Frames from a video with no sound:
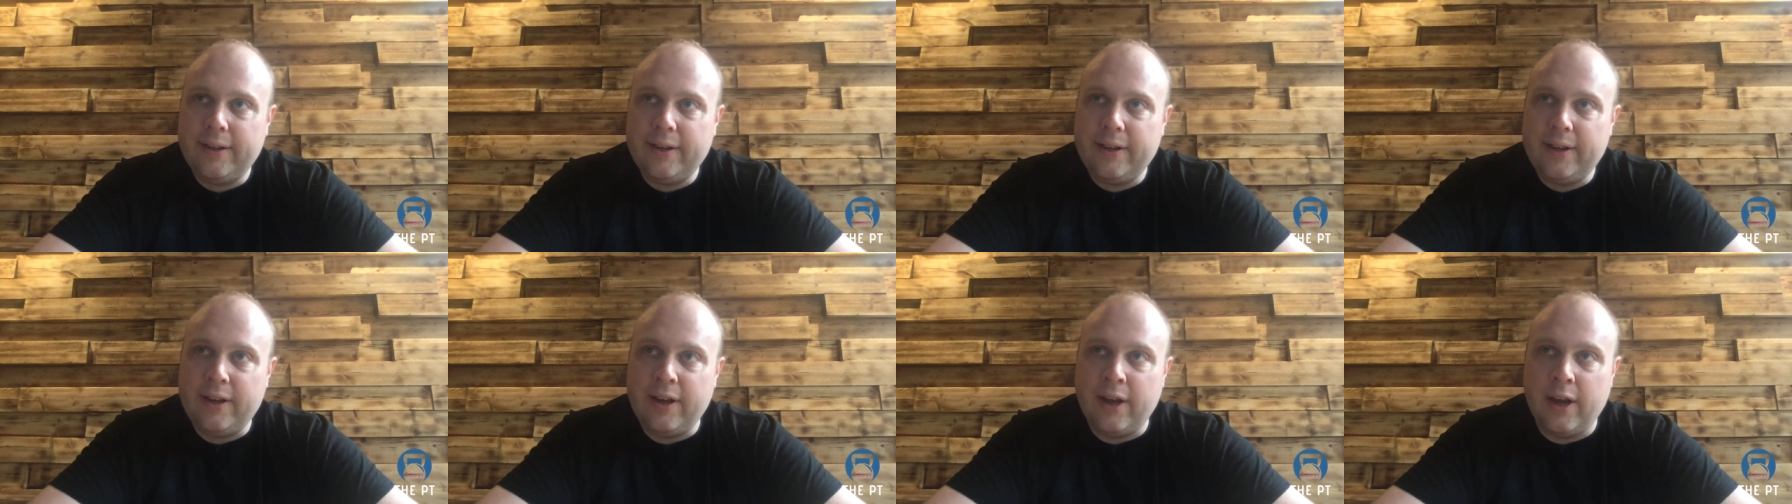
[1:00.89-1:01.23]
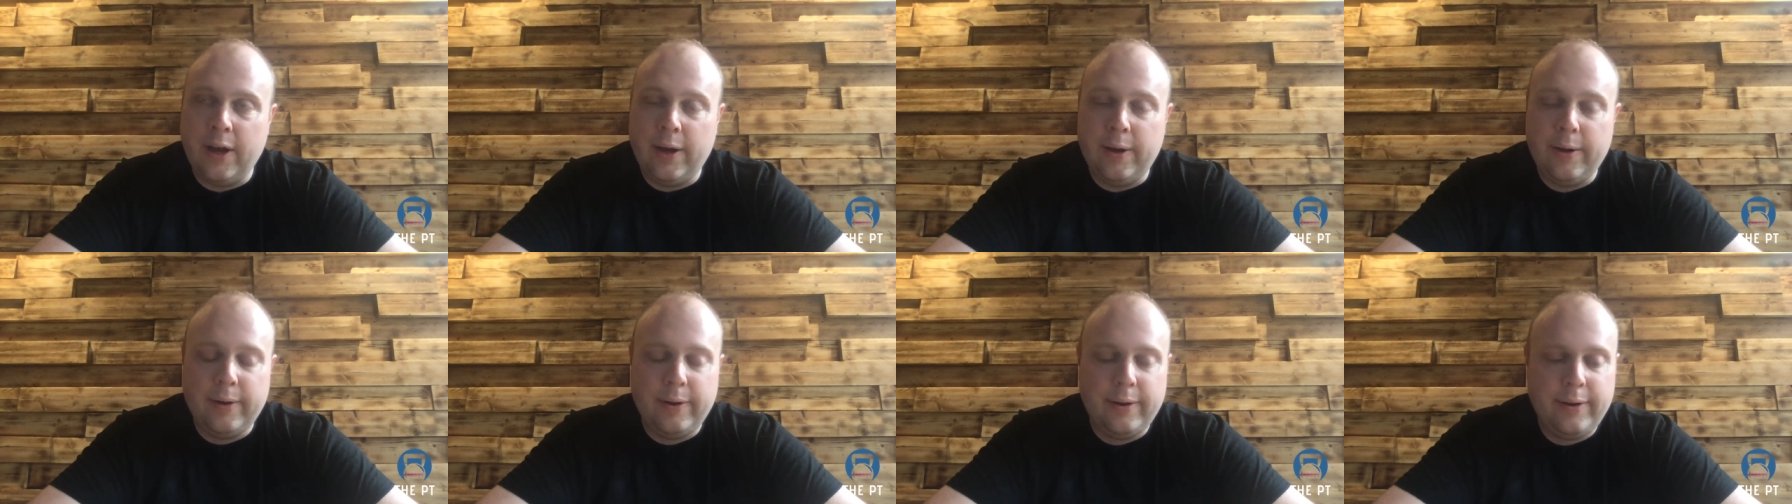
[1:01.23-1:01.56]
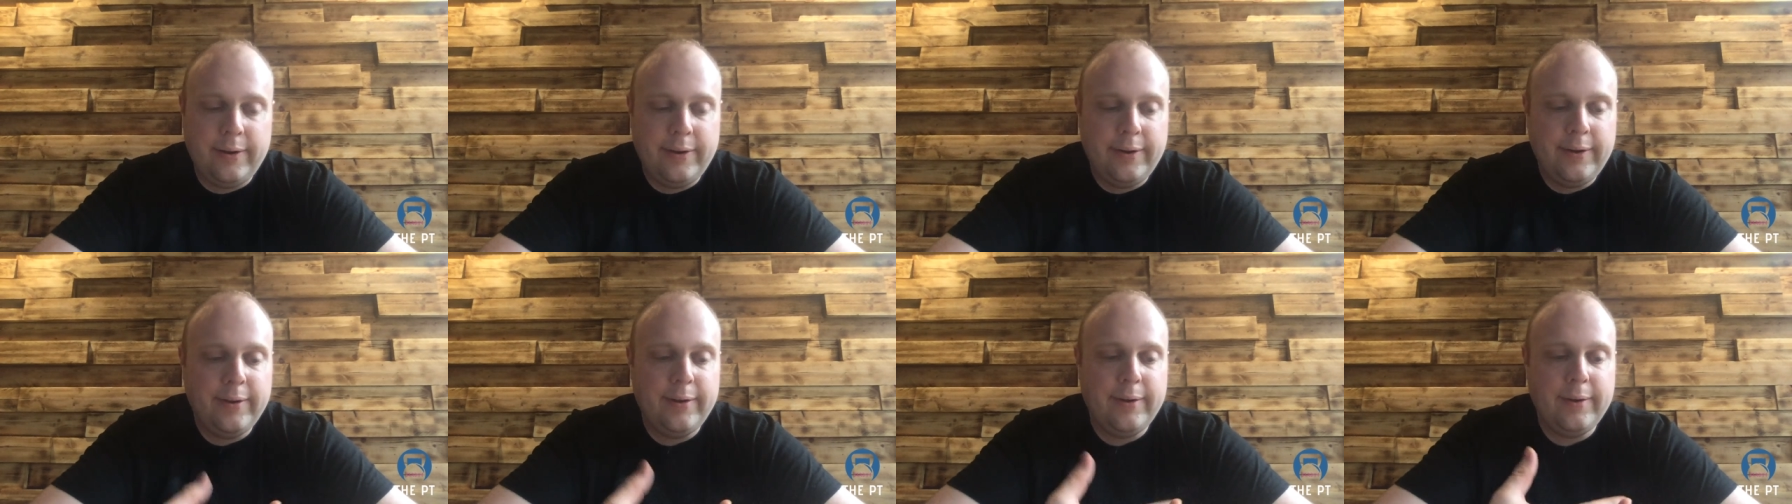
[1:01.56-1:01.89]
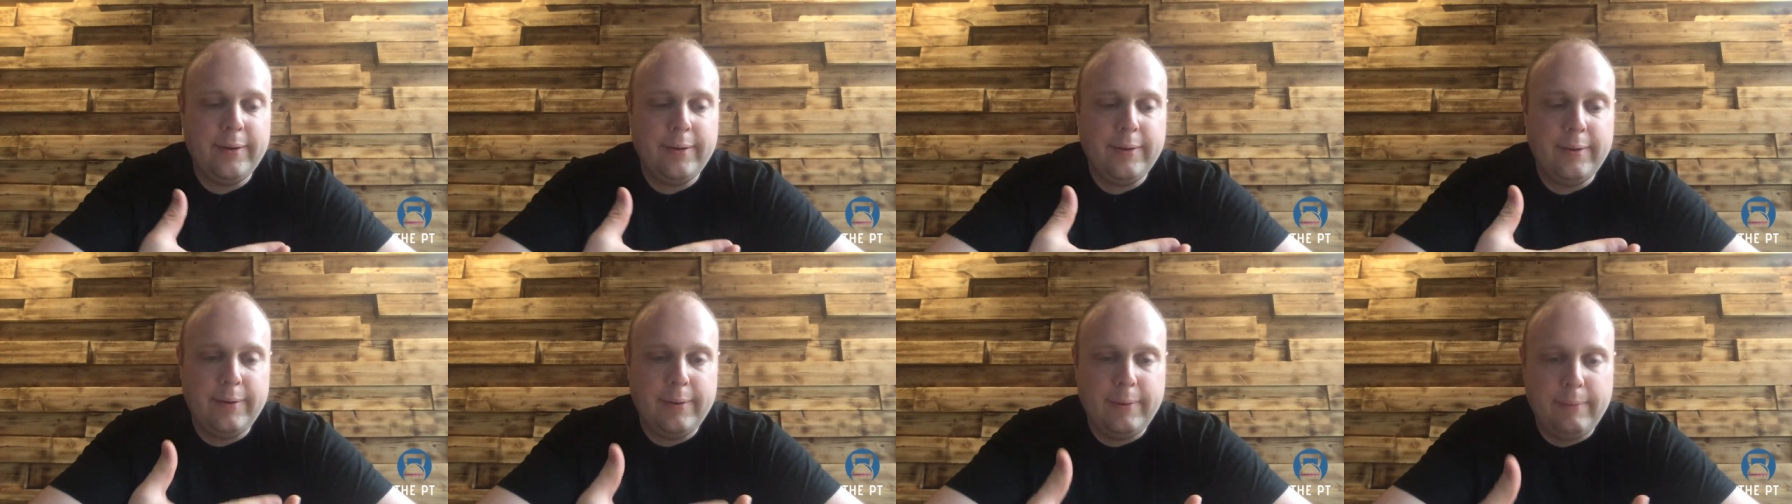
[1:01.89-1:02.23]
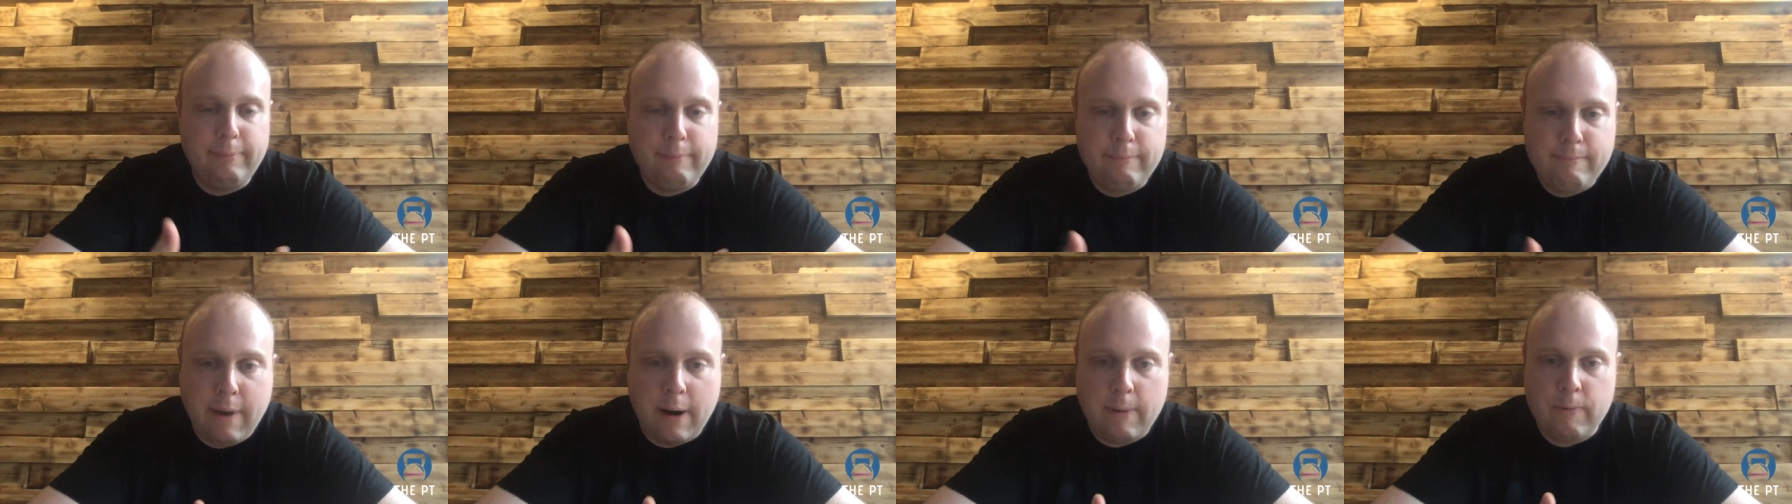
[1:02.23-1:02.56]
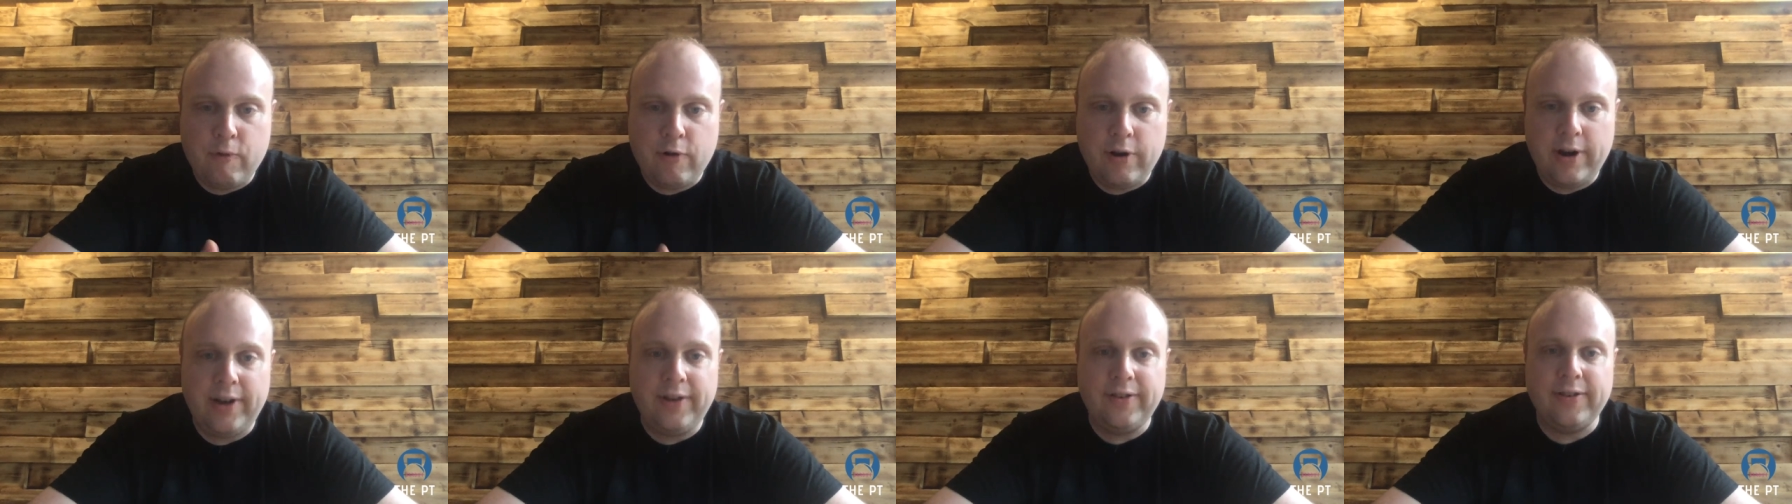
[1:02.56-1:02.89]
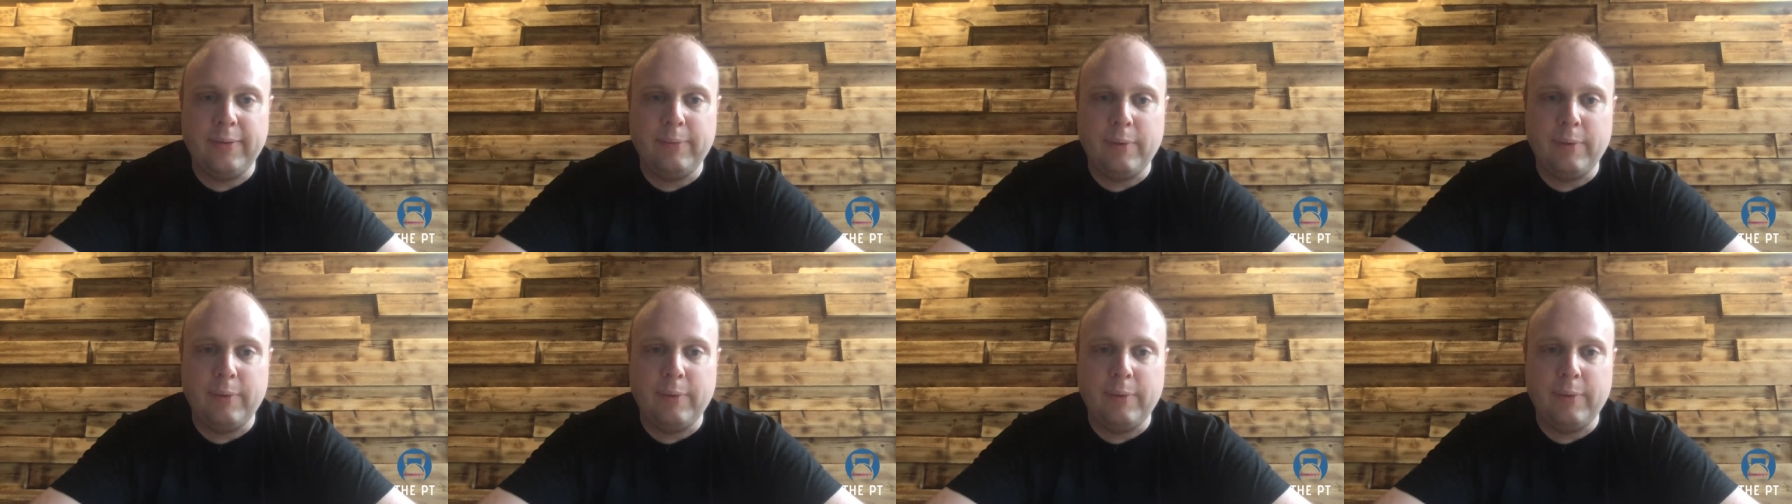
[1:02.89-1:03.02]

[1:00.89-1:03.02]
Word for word: you know memories.